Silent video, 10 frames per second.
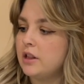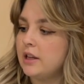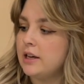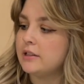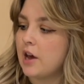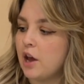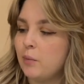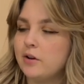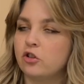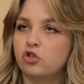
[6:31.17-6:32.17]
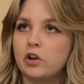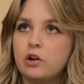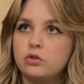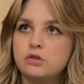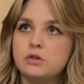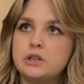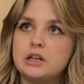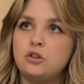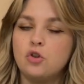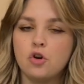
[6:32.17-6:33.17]
these, I went straight onto
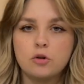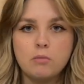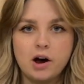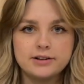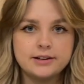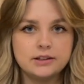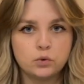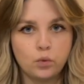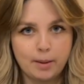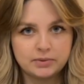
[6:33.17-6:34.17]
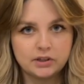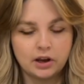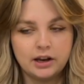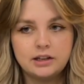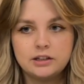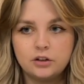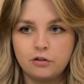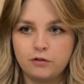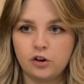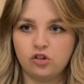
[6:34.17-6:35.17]
the Doc Martens website, the
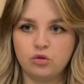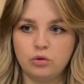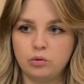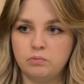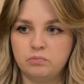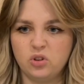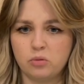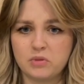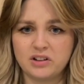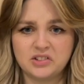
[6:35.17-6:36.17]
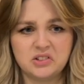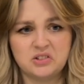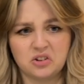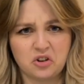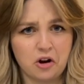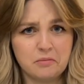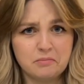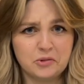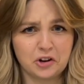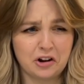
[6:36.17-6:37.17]
official
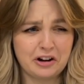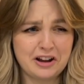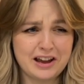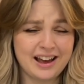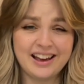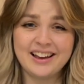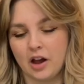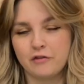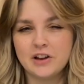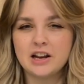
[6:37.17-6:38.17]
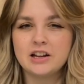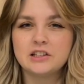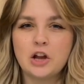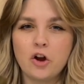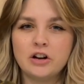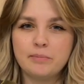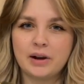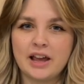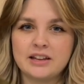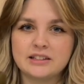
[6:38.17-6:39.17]
docmartens.com.co.uk. I think that is the only
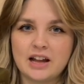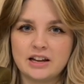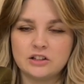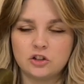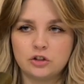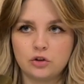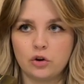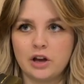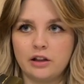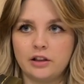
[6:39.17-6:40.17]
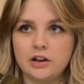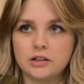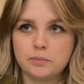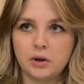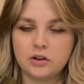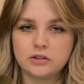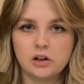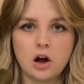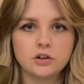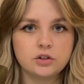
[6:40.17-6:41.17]
place that is stocking these because
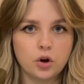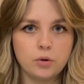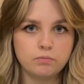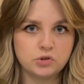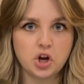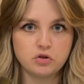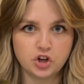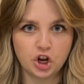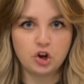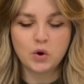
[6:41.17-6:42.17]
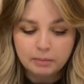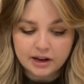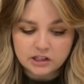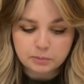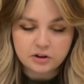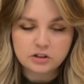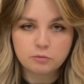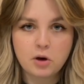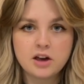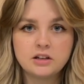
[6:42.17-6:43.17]
they are so new. My experience
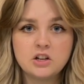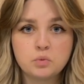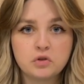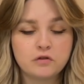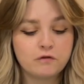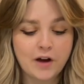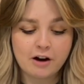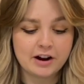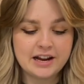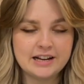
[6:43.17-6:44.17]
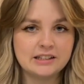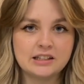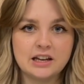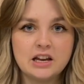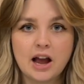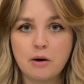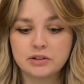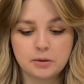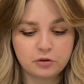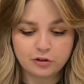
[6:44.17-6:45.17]
of buying these was very easy. I
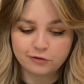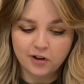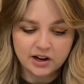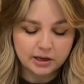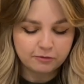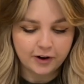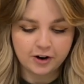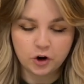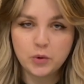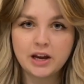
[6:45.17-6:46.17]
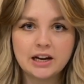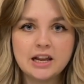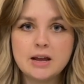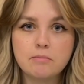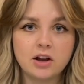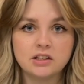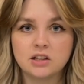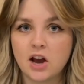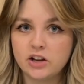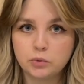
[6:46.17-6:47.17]
was able to find them very quickly. My
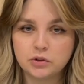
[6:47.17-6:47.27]
size was